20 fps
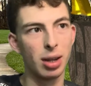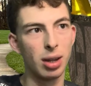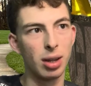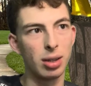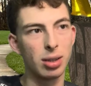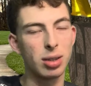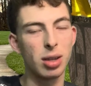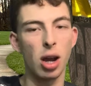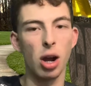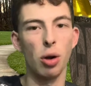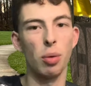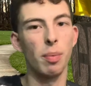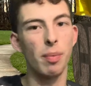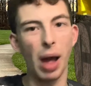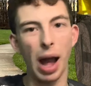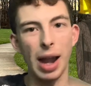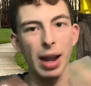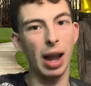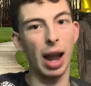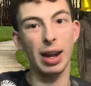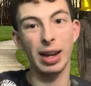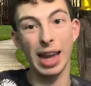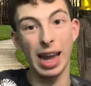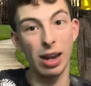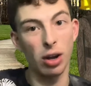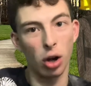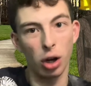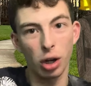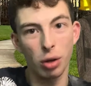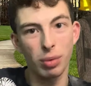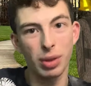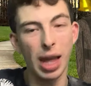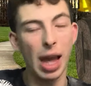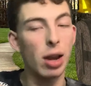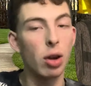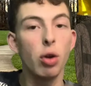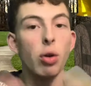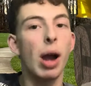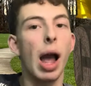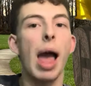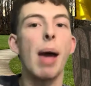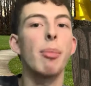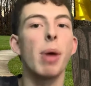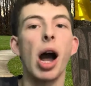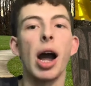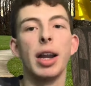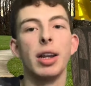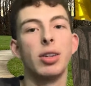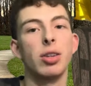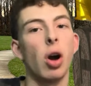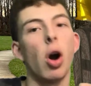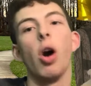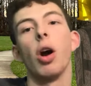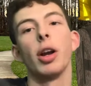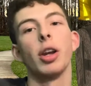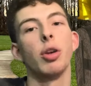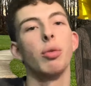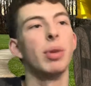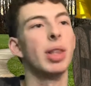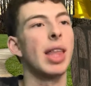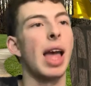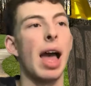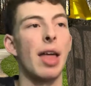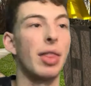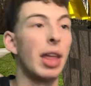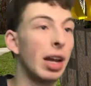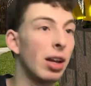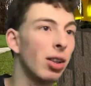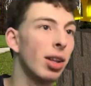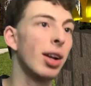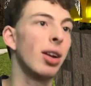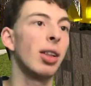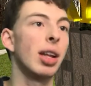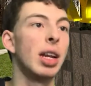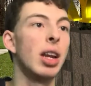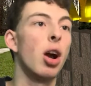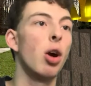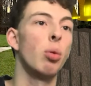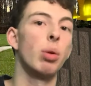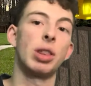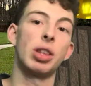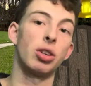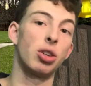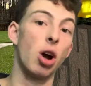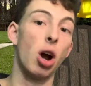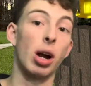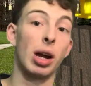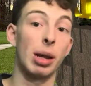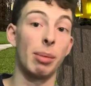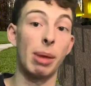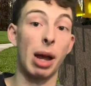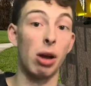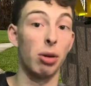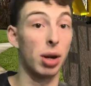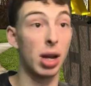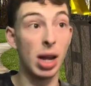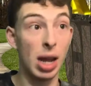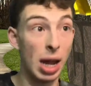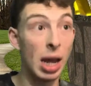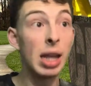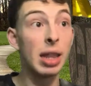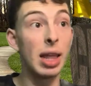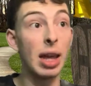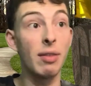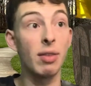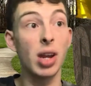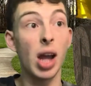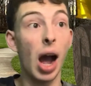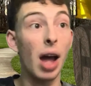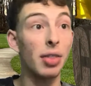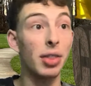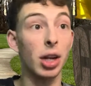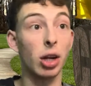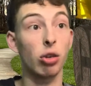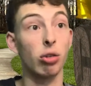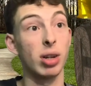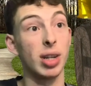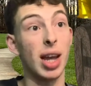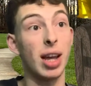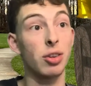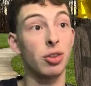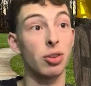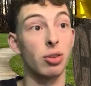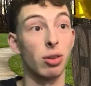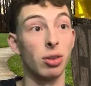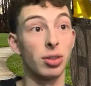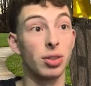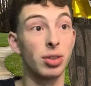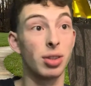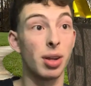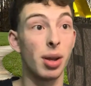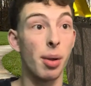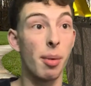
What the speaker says: So I can't argue with that. Who am I to argue with that? They clearly know what they're talking about. They've got their credentials.